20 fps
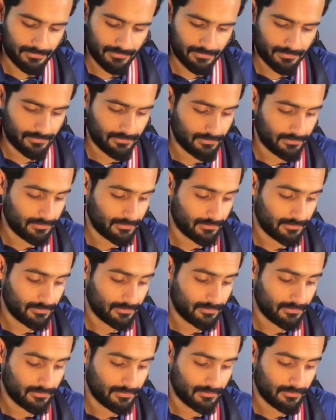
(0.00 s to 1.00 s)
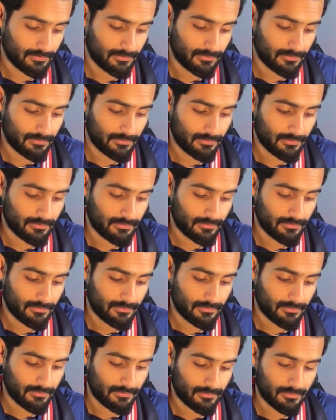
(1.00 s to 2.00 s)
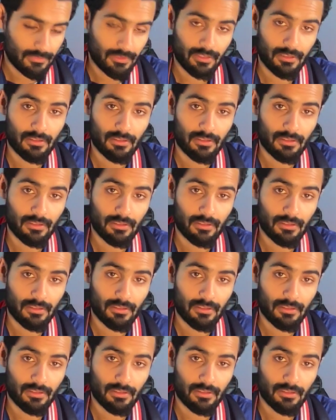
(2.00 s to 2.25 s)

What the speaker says: Nobody speaks.